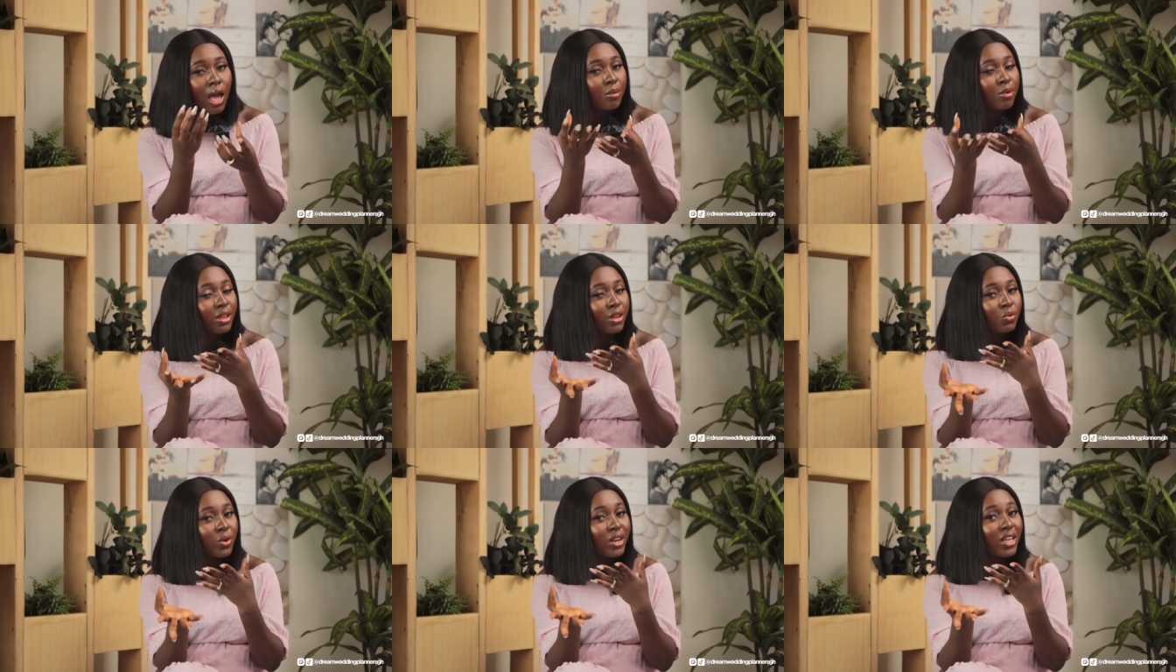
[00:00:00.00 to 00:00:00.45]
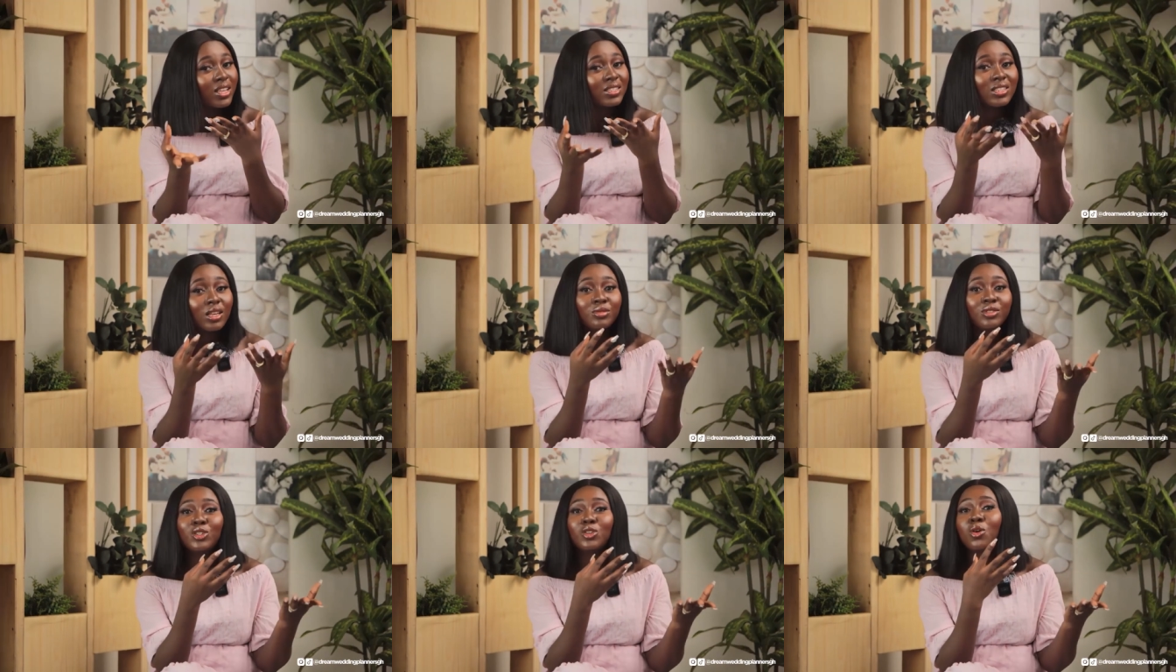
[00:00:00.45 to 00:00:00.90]
I mean, with the
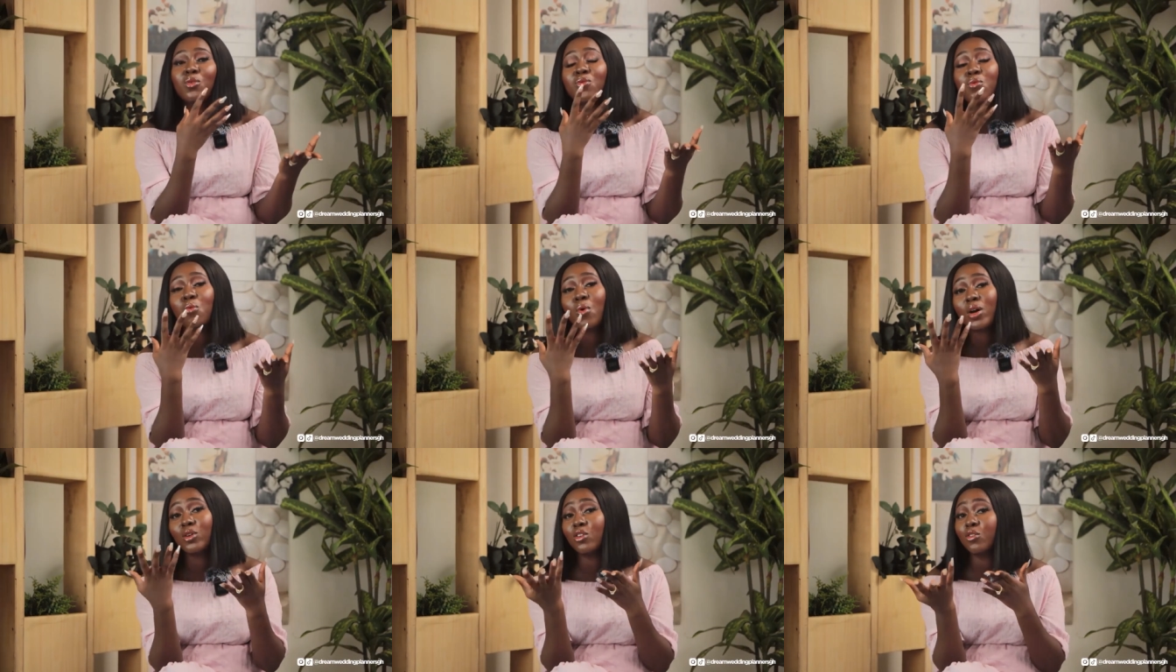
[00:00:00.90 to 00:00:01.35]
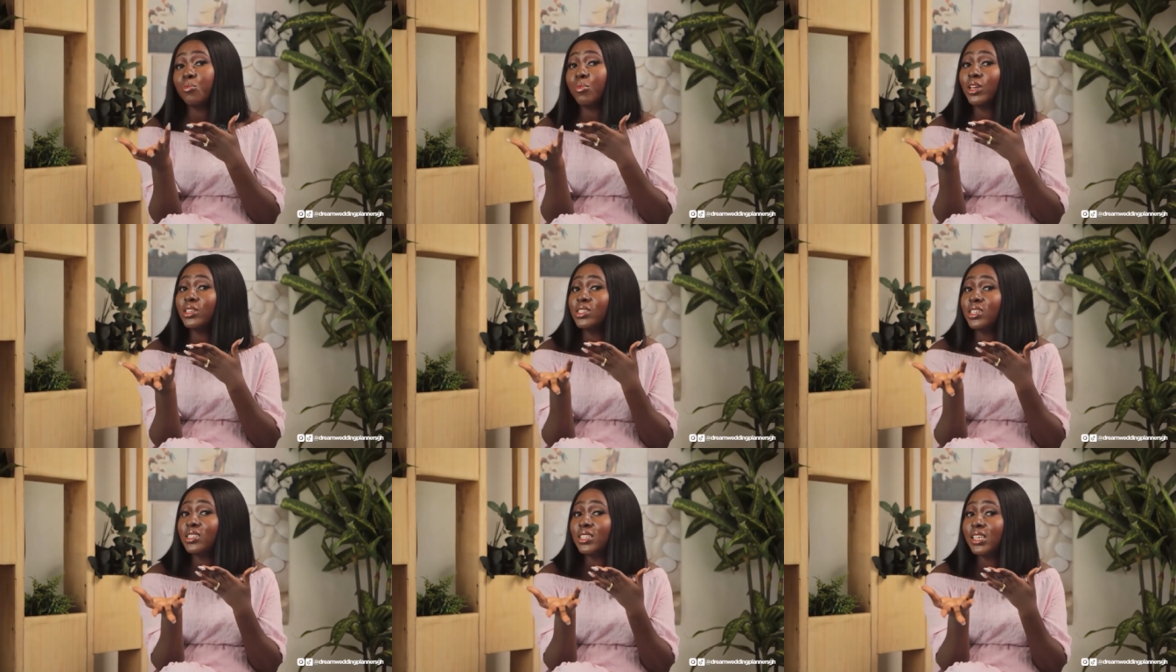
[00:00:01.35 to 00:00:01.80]
exception of one off
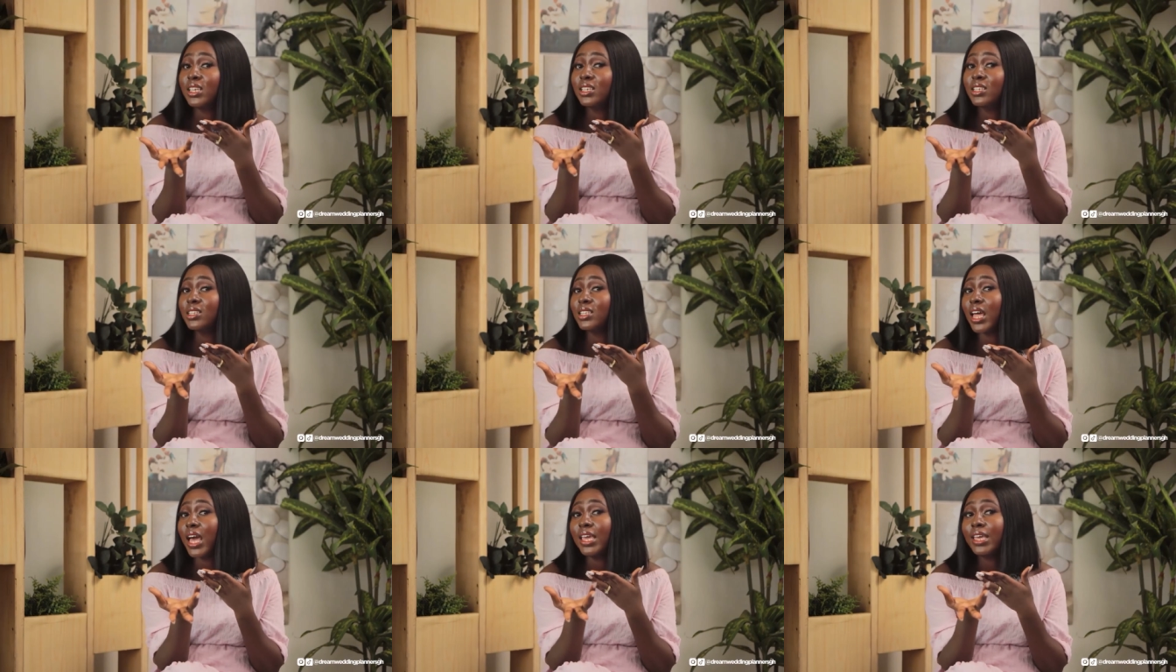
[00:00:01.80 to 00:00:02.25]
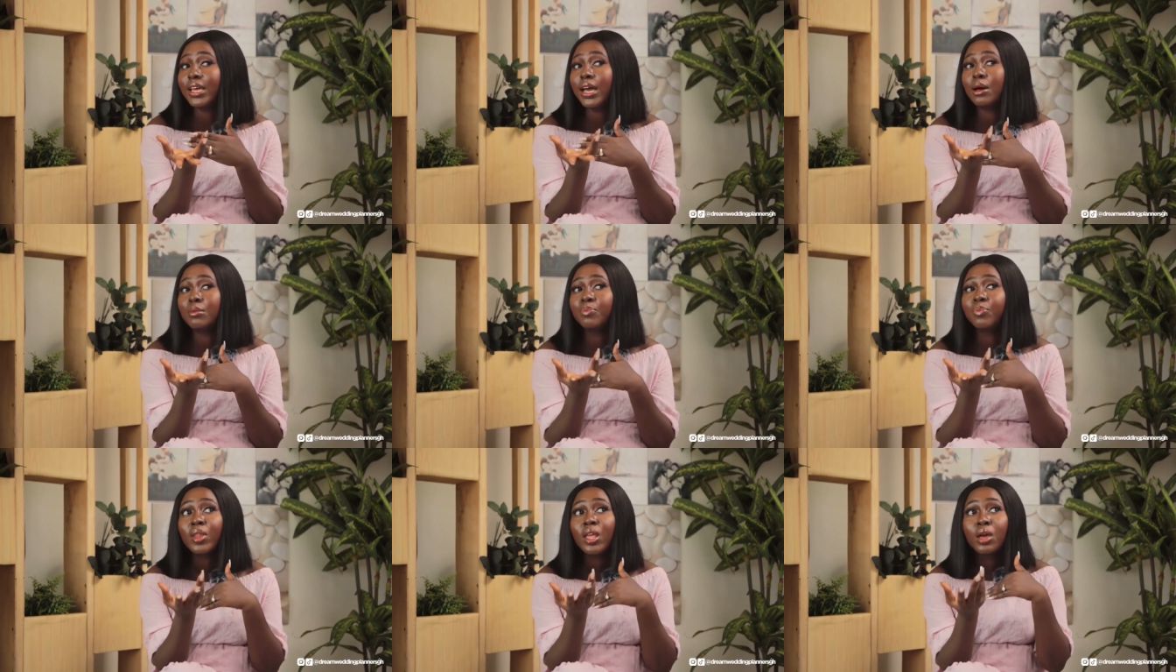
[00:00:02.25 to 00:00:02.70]
purchases like
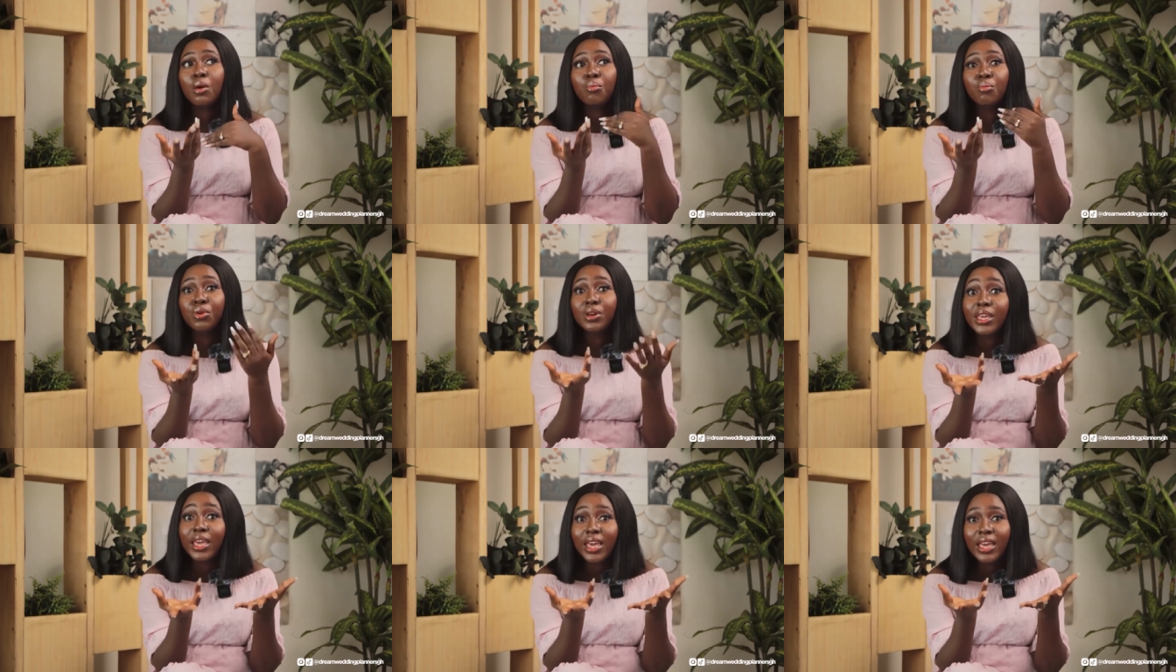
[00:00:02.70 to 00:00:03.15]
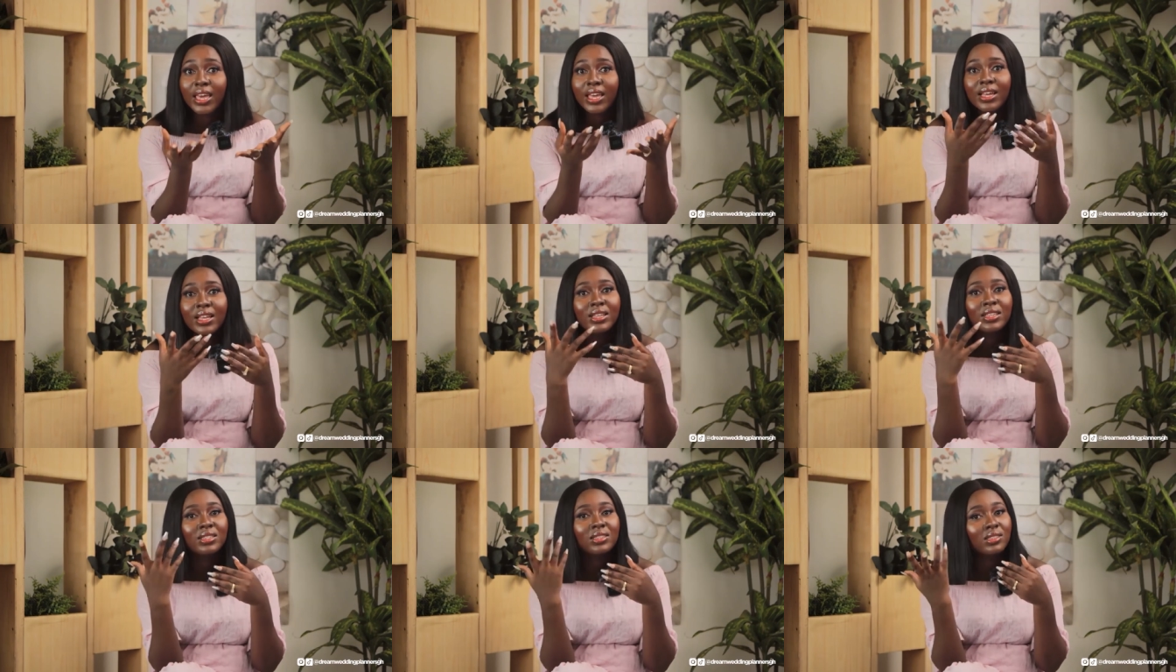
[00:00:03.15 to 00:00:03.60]
um,
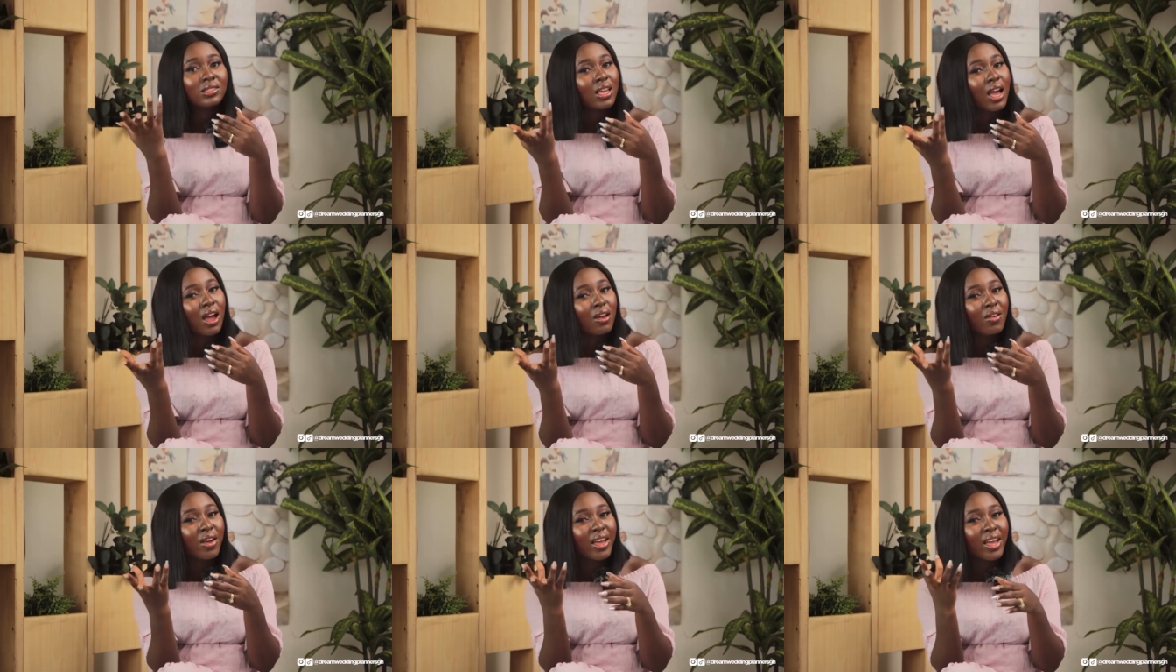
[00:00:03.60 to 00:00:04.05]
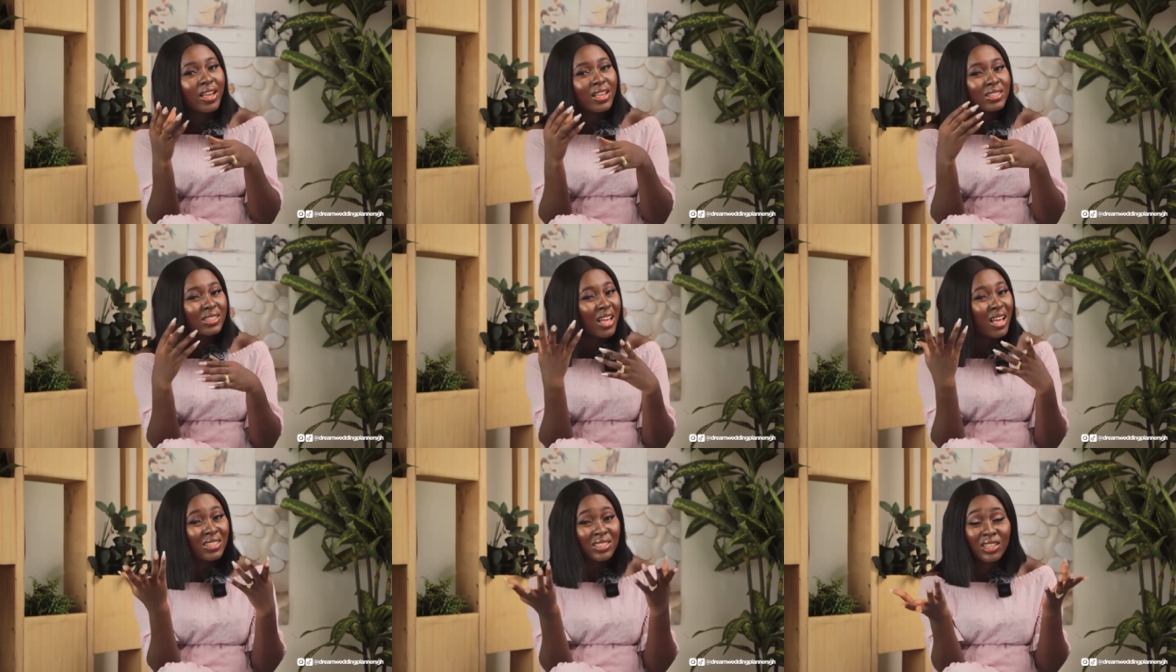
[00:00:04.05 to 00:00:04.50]
bouquets,
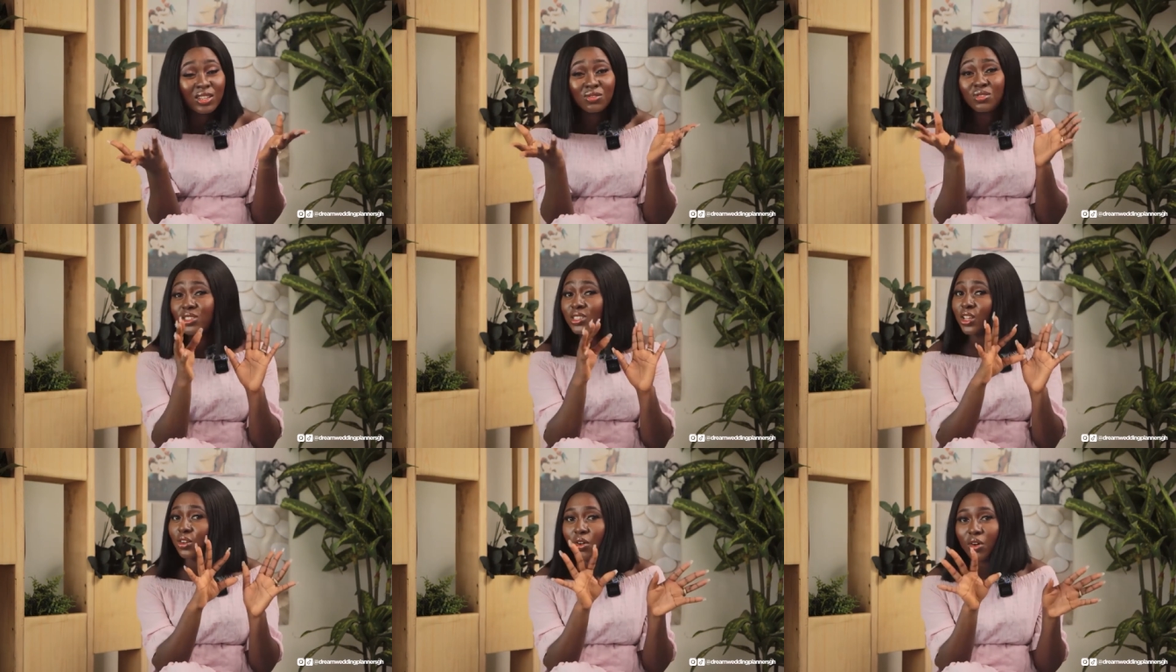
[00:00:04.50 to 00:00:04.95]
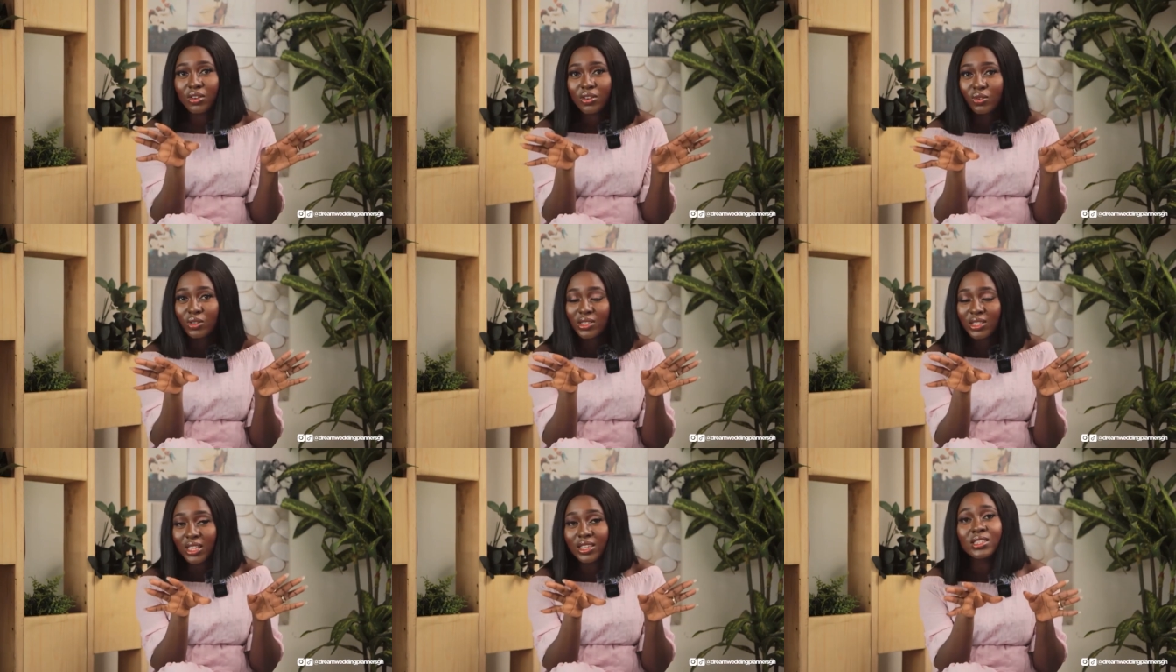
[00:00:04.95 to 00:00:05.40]
tiaras, accessories, and all
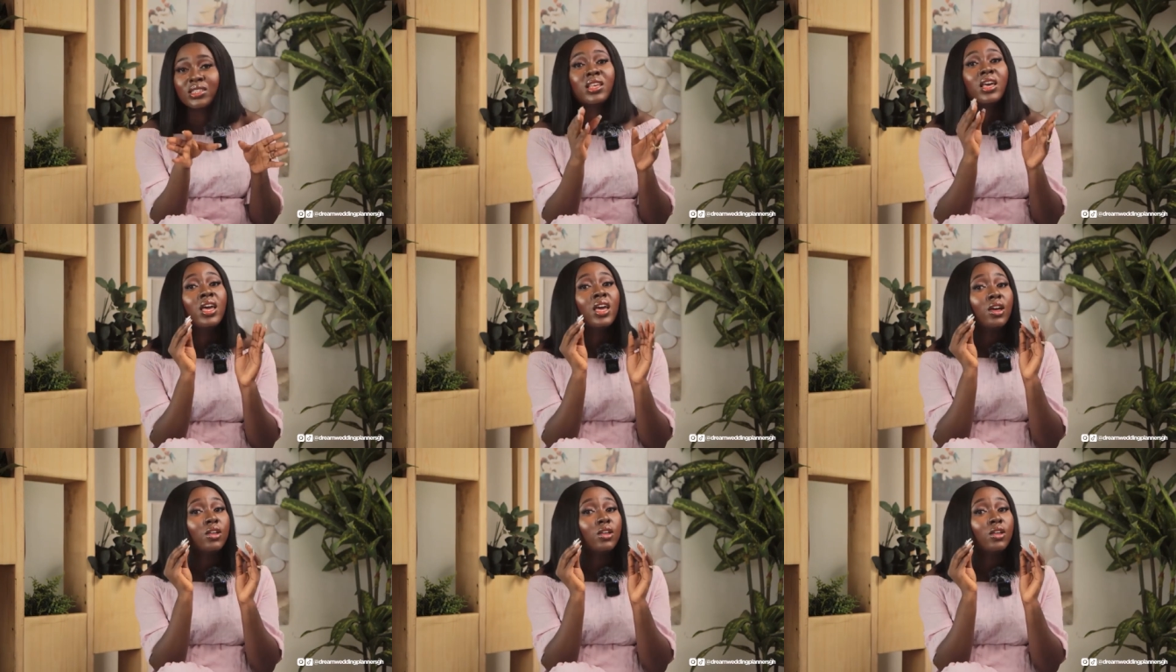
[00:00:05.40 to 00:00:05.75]
those things,